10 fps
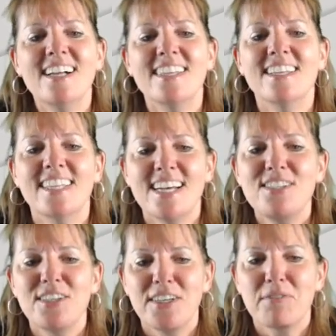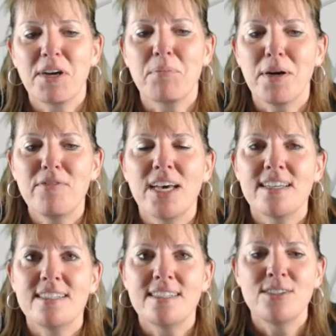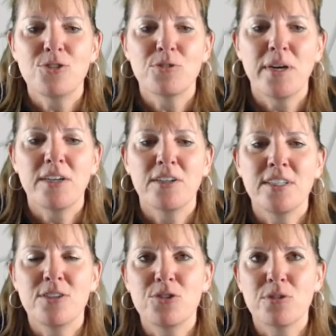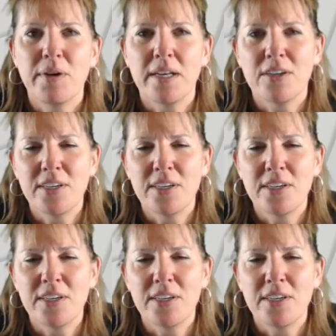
The last area right above that is intra-rater and intra-rater,